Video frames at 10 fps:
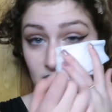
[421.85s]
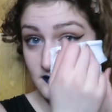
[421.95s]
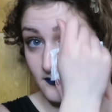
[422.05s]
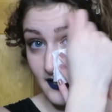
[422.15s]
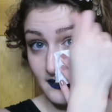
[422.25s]

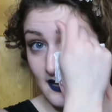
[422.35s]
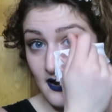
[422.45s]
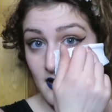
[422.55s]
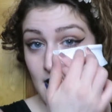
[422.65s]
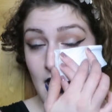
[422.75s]
this right
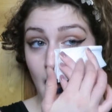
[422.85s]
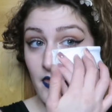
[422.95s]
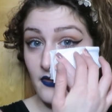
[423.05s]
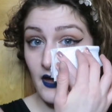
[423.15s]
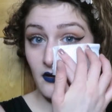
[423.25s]
there,
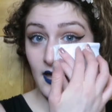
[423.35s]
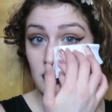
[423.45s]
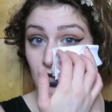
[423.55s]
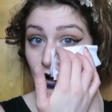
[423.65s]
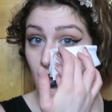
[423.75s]
and then that'll
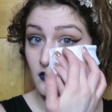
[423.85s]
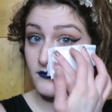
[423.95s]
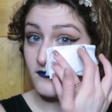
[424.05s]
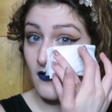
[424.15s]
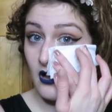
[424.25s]
catch all of
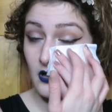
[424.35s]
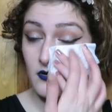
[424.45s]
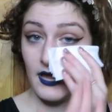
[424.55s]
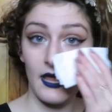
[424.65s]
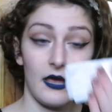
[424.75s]
the
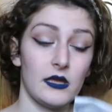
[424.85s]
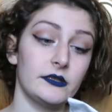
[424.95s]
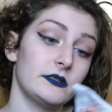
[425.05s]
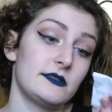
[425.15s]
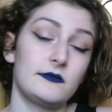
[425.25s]
fallout
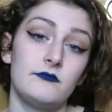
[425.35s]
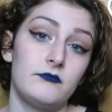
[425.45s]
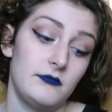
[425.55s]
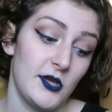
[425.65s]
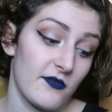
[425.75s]
and
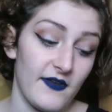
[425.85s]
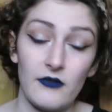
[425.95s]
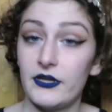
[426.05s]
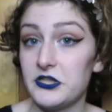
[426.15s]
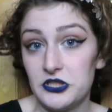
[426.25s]
your
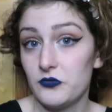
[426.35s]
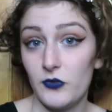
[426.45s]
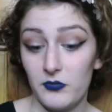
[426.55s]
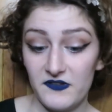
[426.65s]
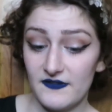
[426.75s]
foundation will be